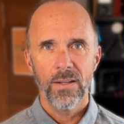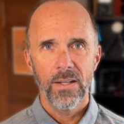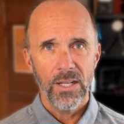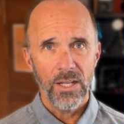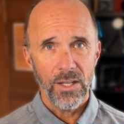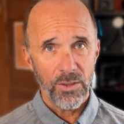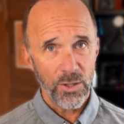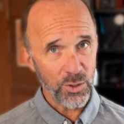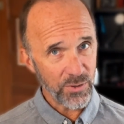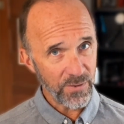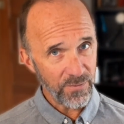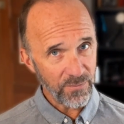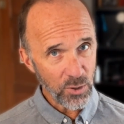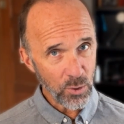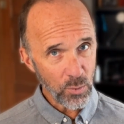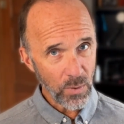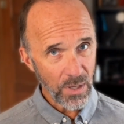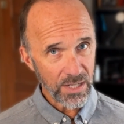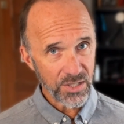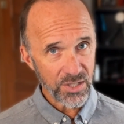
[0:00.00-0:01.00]
There's a few
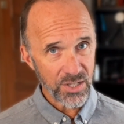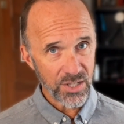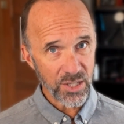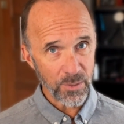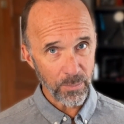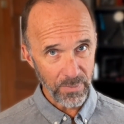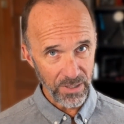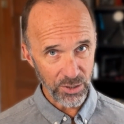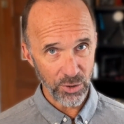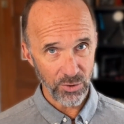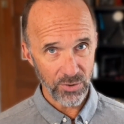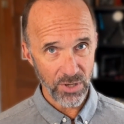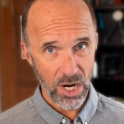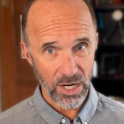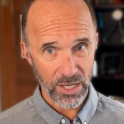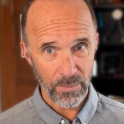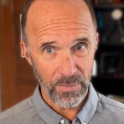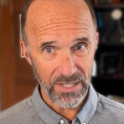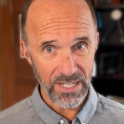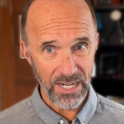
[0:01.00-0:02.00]
ways to submit your
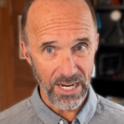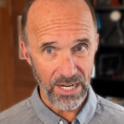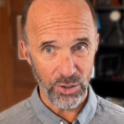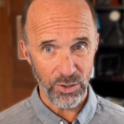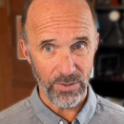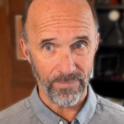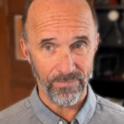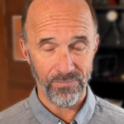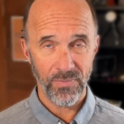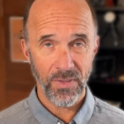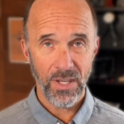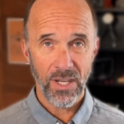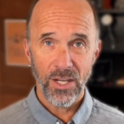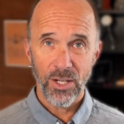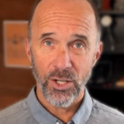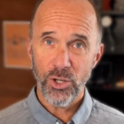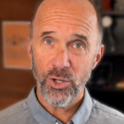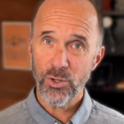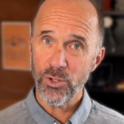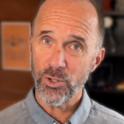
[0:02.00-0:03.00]
documentation.
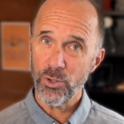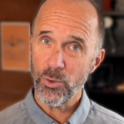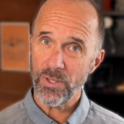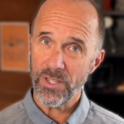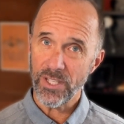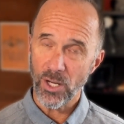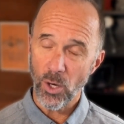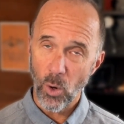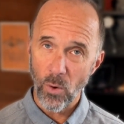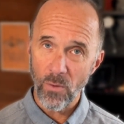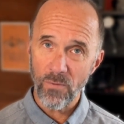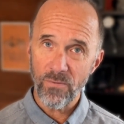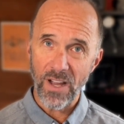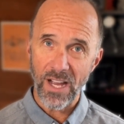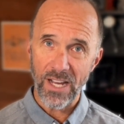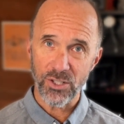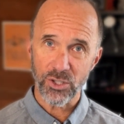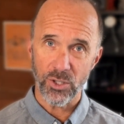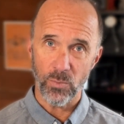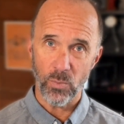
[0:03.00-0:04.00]
You can do it the
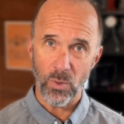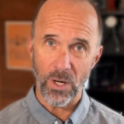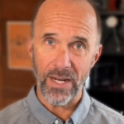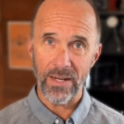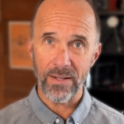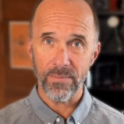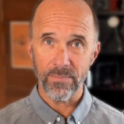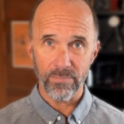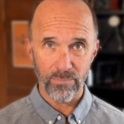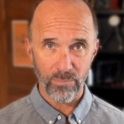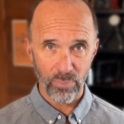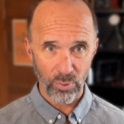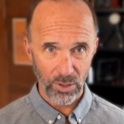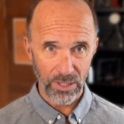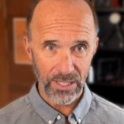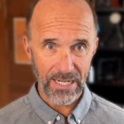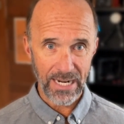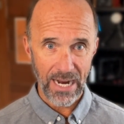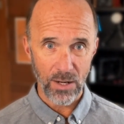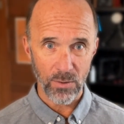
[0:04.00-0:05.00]
old-fashioned way, print
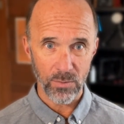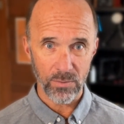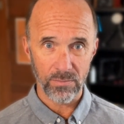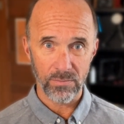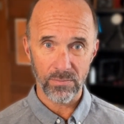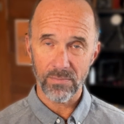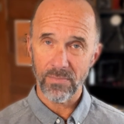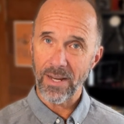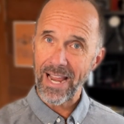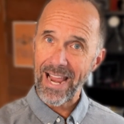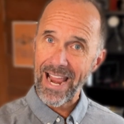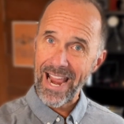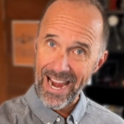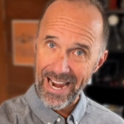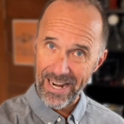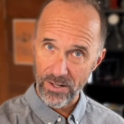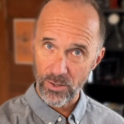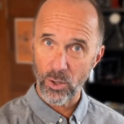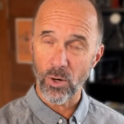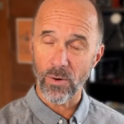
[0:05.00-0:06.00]
it out,
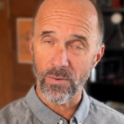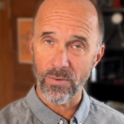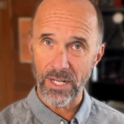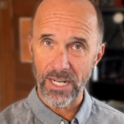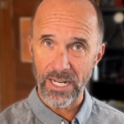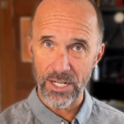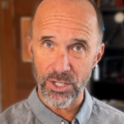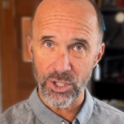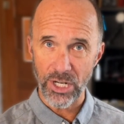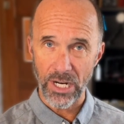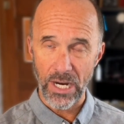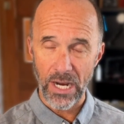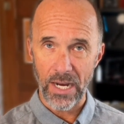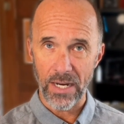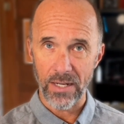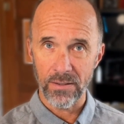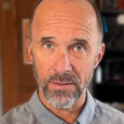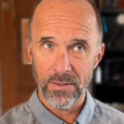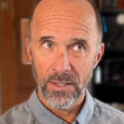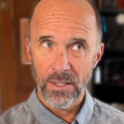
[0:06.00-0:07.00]
hand it over to
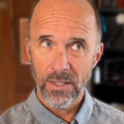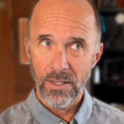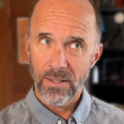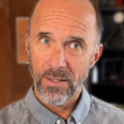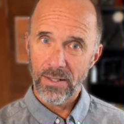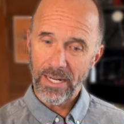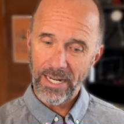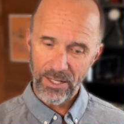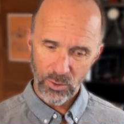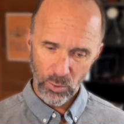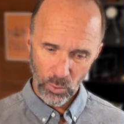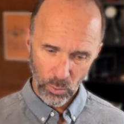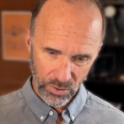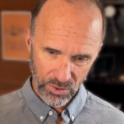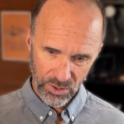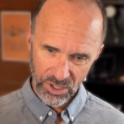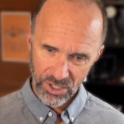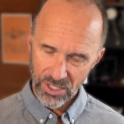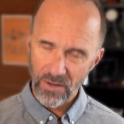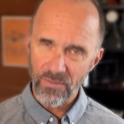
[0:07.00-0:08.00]
EGI, and or
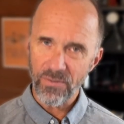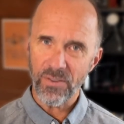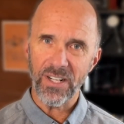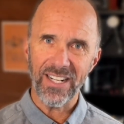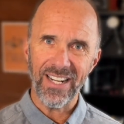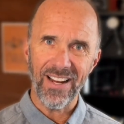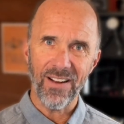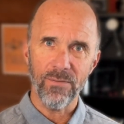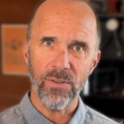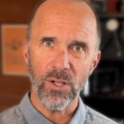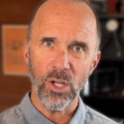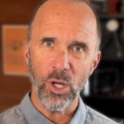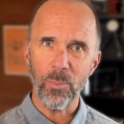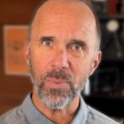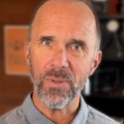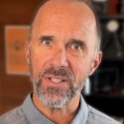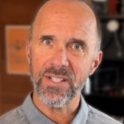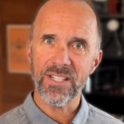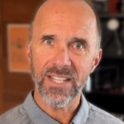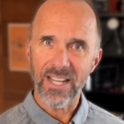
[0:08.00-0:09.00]
stuff in an envelope
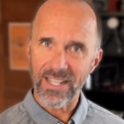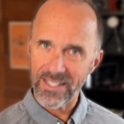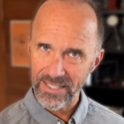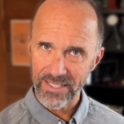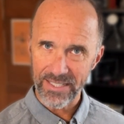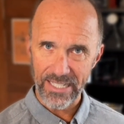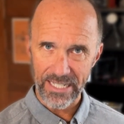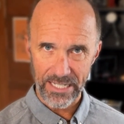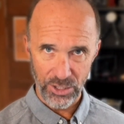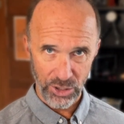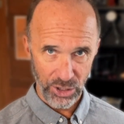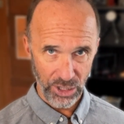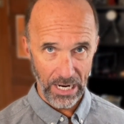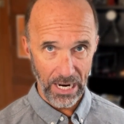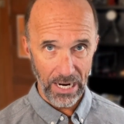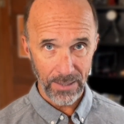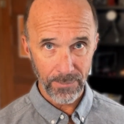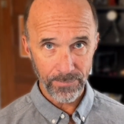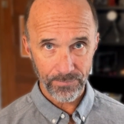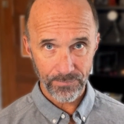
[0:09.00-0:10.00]
and send it to
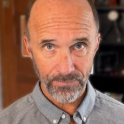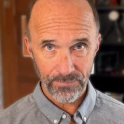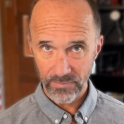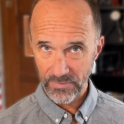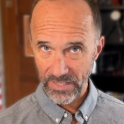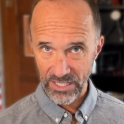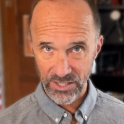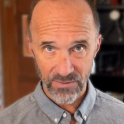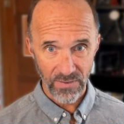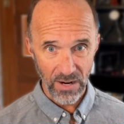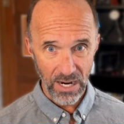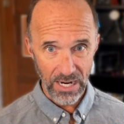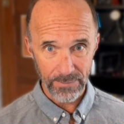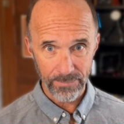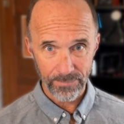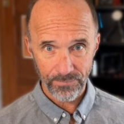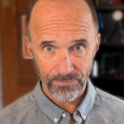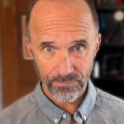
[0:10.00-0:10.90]
EGI. That's fine.